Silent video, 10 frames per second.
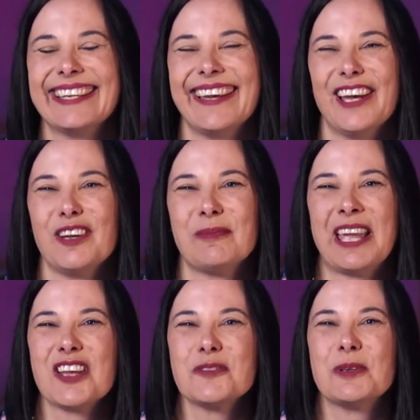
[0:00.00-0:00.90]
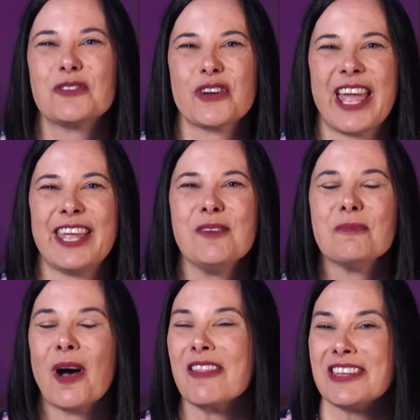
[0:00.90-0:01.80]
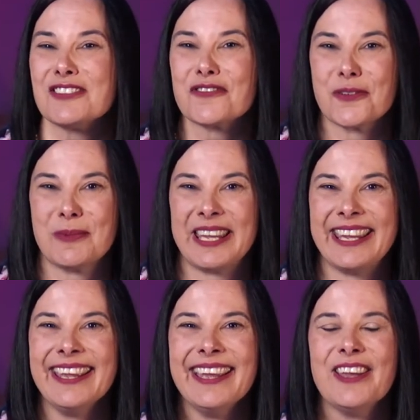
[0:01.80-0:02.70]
Uh, my husband Trey bought these for me